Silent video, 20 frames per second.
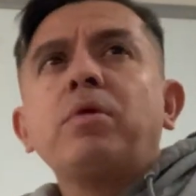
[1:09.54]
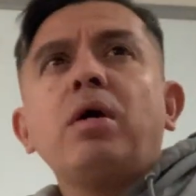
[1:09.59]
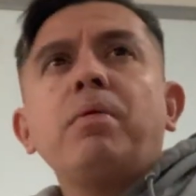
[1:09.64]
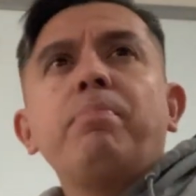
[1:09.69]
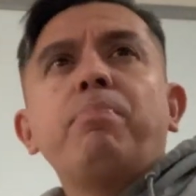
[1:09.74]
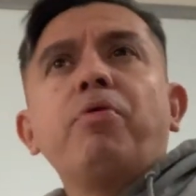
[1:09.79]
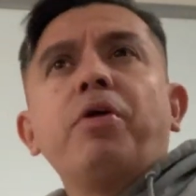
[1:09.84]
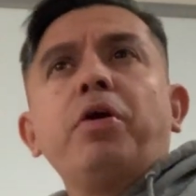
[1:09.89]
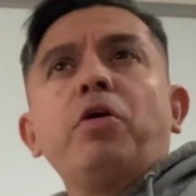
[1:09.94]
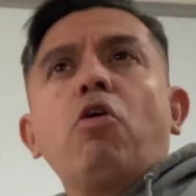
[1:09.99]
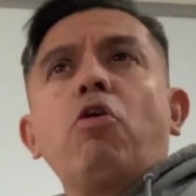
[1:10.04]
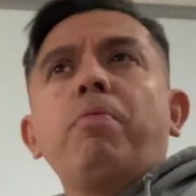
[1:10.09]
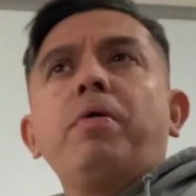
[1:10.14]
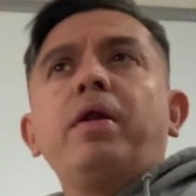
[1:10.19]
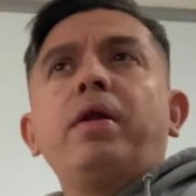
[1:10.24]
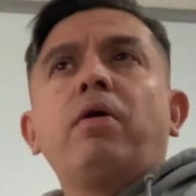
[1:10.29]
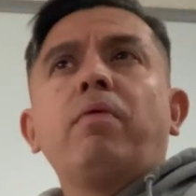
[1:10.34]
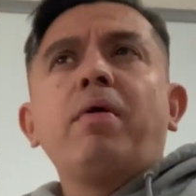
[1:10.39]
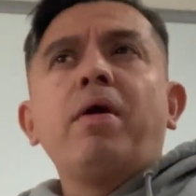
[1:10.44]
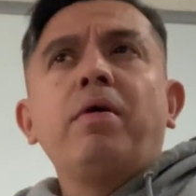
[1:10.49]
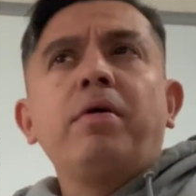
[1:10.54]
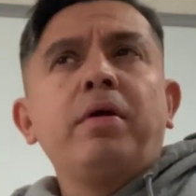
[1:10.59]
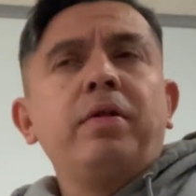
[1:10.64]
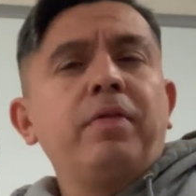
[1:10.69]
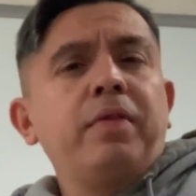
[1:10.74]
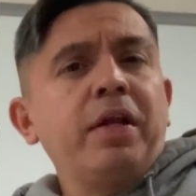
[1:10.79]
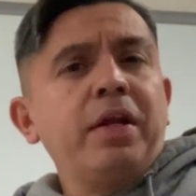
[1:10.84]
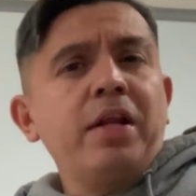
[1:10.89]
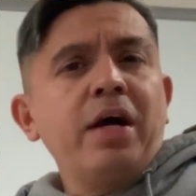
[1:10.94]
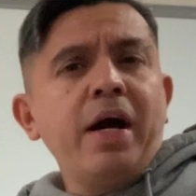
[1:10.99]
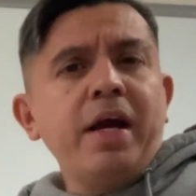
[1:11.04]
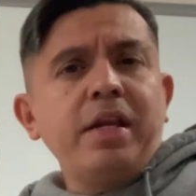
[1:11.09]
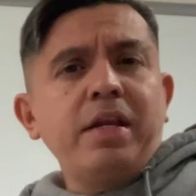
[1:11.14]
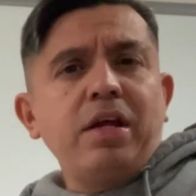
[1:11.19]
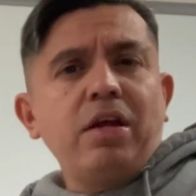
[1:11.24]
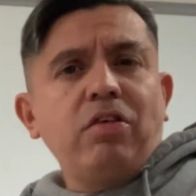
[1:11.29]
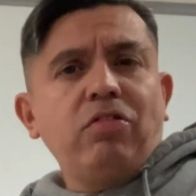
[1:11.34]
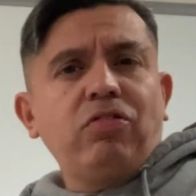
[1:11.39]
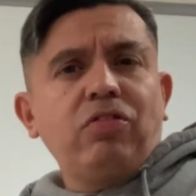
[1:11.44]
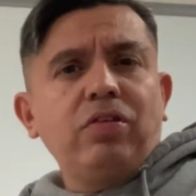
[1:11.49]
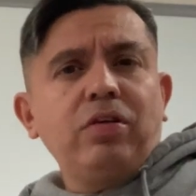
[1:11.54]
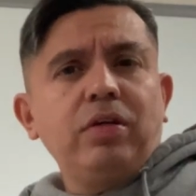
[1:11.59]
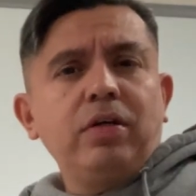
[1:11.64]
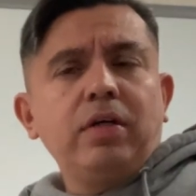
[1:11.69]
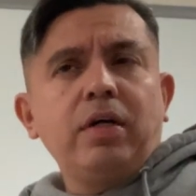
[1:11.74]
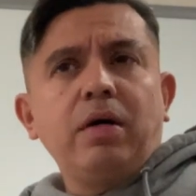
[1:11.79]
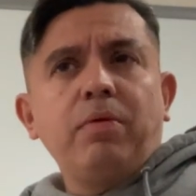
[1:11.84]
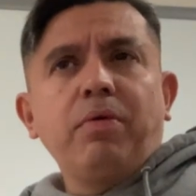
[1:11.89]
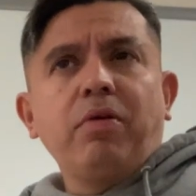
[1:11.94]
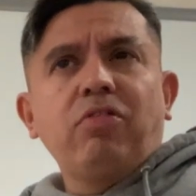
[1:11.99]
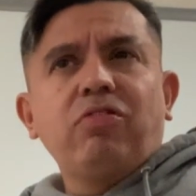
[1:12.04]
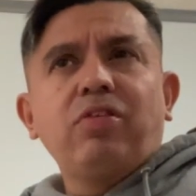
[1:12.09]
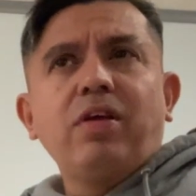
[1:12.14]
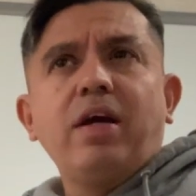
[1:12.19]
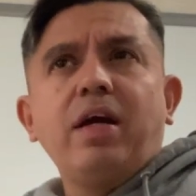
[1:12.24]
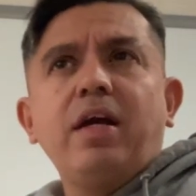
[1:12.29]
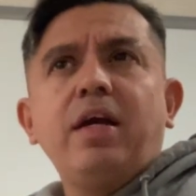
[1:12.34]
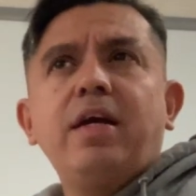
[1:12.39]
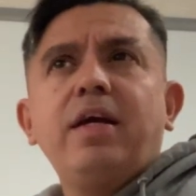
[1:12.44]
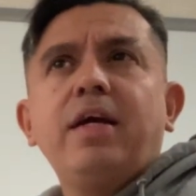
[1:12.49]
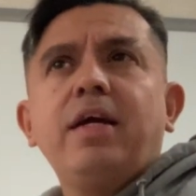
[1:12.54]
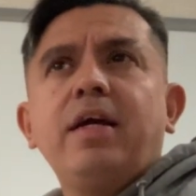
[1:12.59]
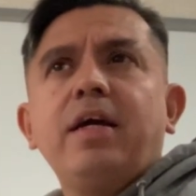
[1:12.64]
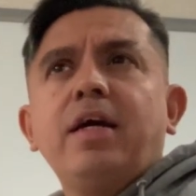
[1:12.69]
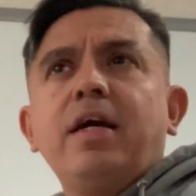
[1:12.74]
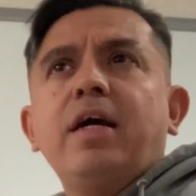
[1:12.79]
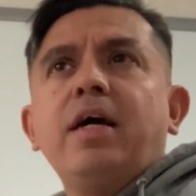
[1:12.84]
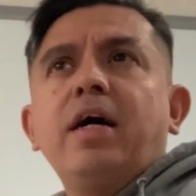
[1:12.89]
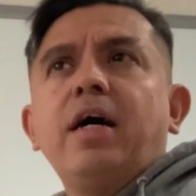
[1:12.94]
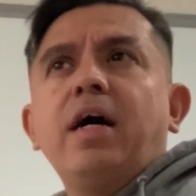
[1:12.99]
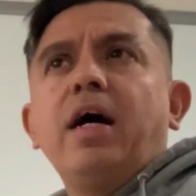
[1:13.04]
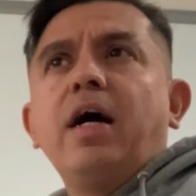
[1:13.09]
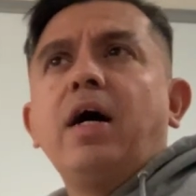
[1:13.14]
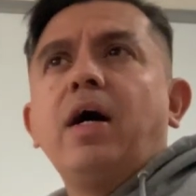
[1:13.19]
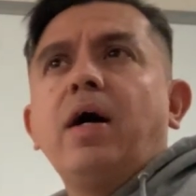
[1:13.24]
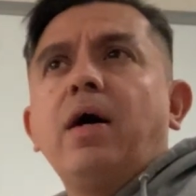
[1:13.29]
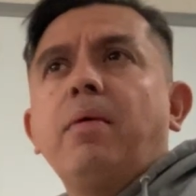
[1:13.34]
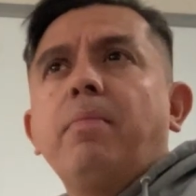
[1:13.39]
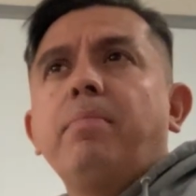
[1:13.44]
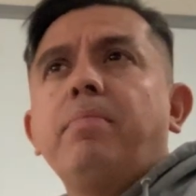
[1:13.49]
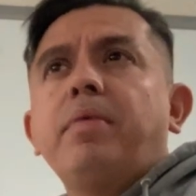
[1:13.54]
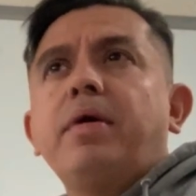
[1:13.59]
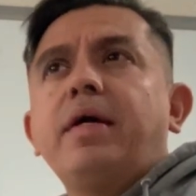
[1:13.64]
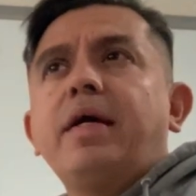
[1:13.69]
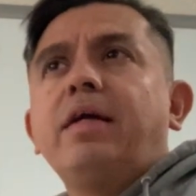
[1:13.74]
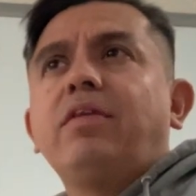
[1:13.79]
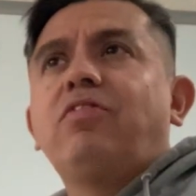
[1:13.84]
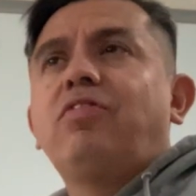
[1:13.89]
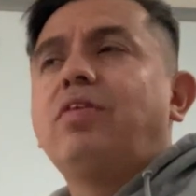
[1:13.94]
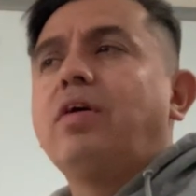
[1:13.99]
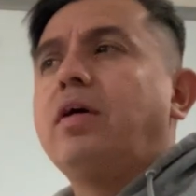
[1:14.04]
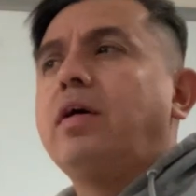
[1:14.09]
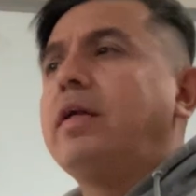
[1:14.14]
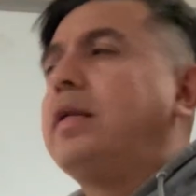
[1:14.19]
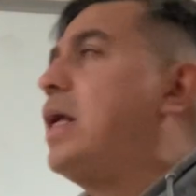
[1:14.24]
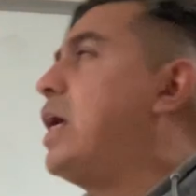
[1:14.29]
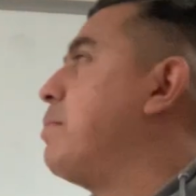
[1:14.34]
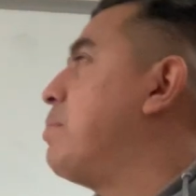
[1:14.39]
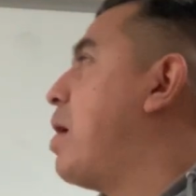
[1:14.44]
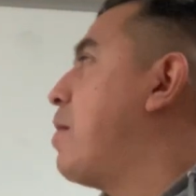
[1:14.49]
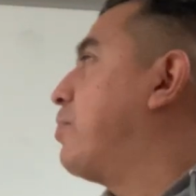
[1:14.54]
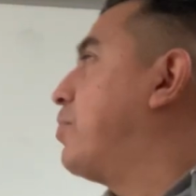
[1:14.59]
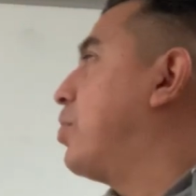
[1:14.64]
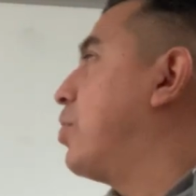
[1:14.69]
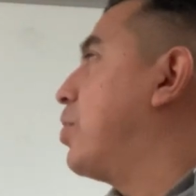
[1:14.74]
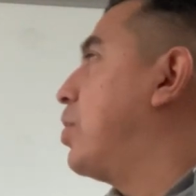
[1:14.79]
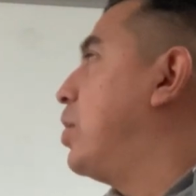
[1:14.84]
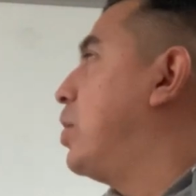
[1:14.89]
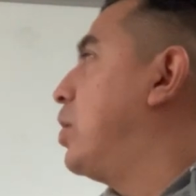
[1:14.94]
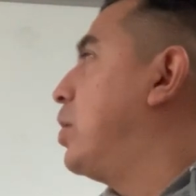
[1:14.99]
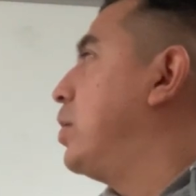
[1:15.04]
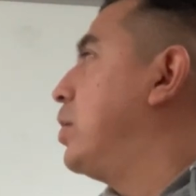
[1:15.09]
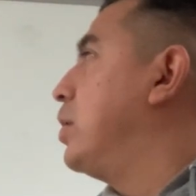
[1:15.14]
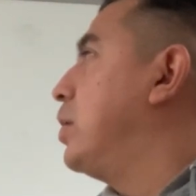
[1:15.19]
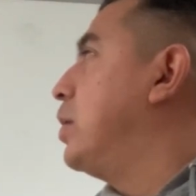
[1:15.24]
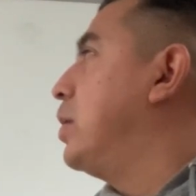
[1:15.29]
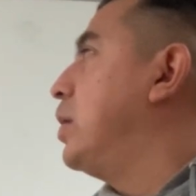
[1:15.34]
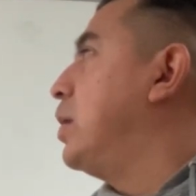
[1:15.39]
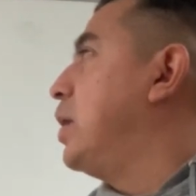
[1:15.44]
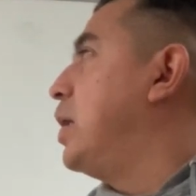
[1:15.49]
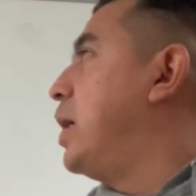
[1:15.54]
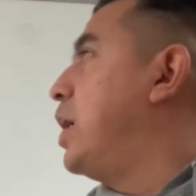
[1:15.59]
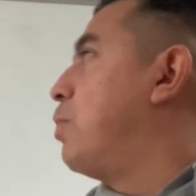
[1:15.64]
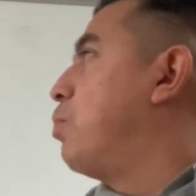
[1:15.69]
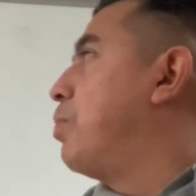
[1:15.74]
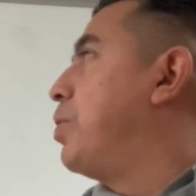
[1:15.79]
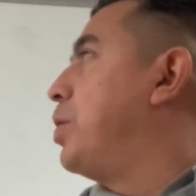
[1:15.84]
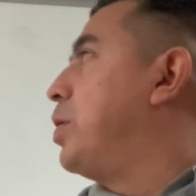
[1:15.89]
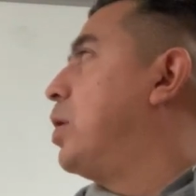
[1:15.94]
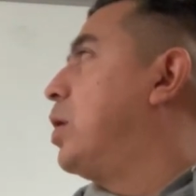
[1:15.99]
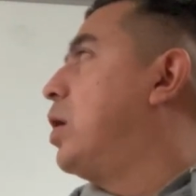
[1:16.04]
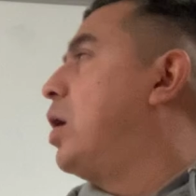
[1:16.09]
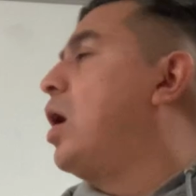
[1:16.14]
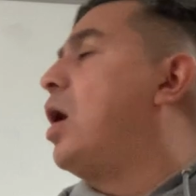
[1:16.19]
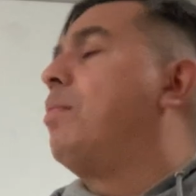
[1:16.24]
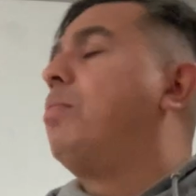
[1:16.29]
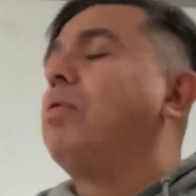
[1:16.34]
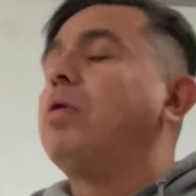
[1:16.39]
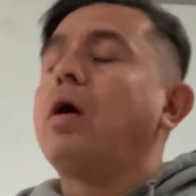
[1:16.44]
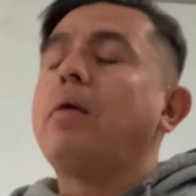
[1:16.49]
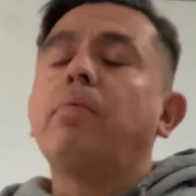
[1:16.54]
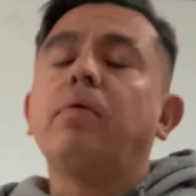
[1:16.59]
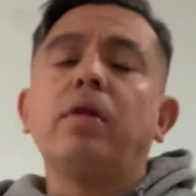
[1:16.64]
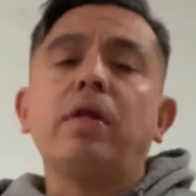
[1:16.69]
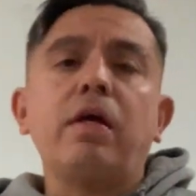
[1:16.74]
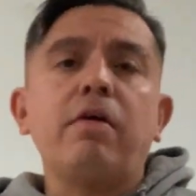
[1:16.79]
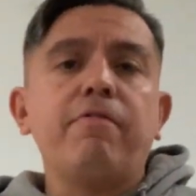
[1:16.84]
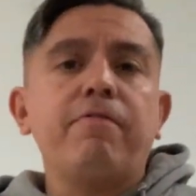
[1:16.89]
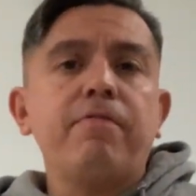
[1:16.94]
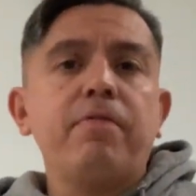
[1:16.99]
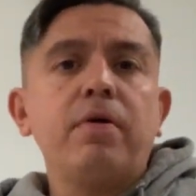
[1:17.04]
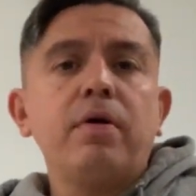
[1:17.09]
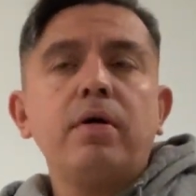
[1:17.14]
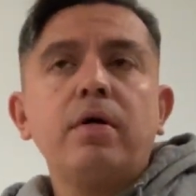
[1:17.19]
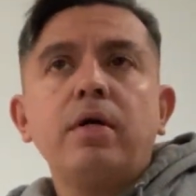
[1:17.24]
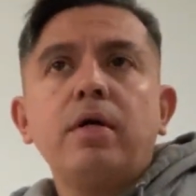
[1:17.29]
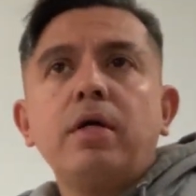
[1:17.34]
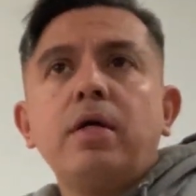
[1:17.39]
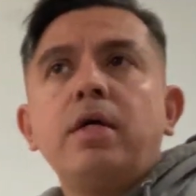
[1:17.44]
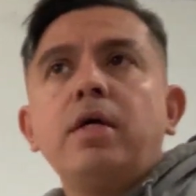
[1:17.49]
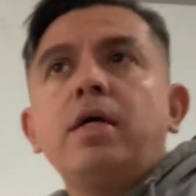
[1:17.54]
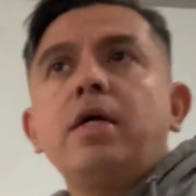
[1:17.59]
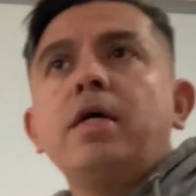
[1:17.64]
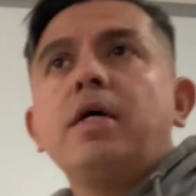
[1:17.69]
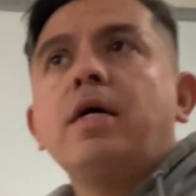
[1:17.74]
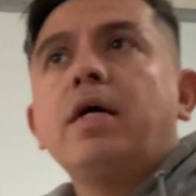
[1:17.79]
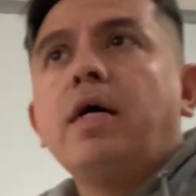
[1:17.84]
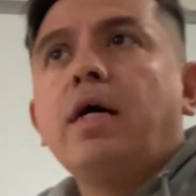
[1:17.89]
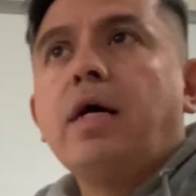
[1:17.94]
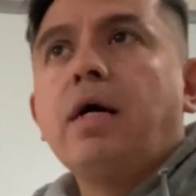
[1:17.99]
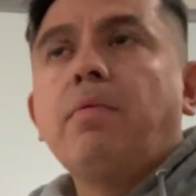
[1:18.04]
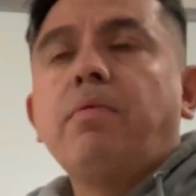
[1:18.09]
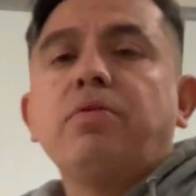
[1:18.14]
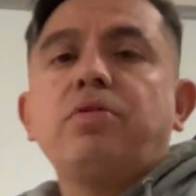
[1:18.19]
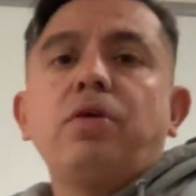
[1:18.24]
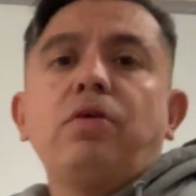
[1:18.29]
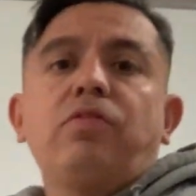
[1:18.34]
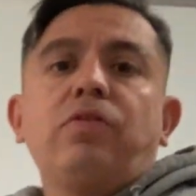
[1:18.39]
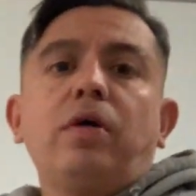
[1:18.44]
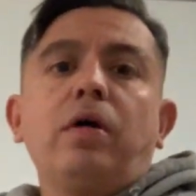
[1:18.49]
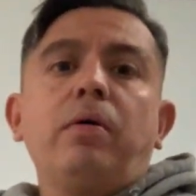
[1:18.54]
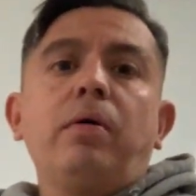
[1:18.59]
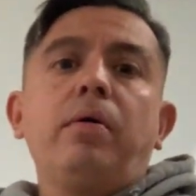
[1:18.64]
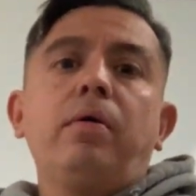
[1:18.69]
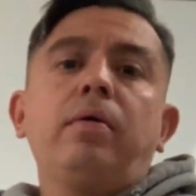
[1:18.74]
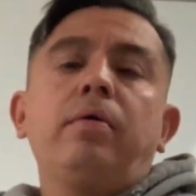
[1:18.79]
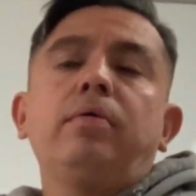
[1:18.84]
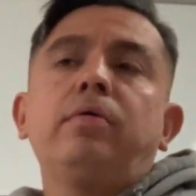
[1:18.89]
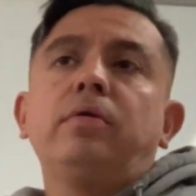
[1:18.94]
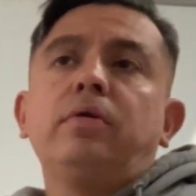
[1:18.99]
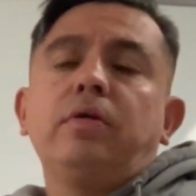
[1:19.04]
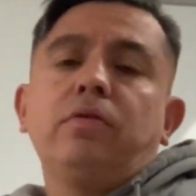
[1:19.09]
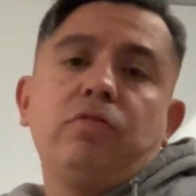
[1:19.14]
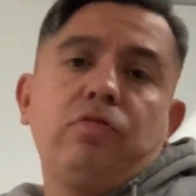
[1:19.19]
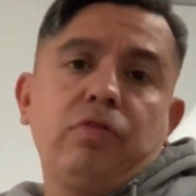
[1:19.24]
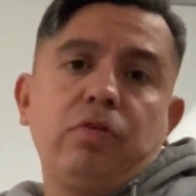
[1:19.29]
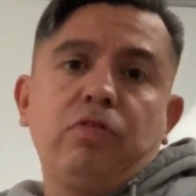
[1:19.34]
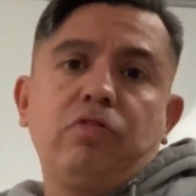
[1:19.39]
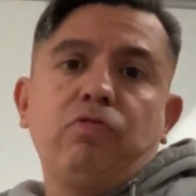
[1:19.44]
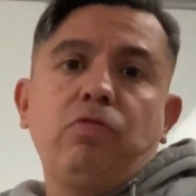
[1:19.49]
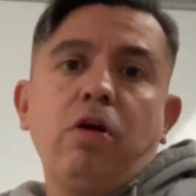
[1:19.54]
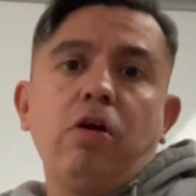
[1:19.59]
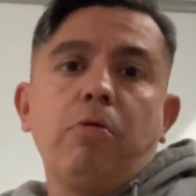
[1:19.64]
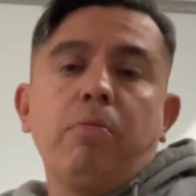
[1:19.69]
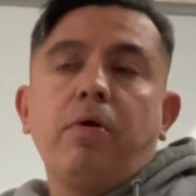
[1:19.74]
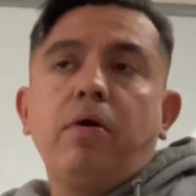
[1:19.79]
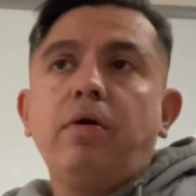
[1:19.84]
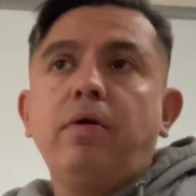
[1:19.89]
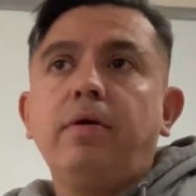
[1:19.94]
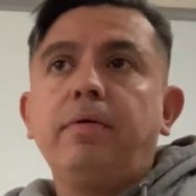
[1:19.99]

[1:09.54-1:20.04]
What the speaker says: put in orbit around the 90s, I want to say. It's named after Edwin Hubble, I believe, which is an astronomer.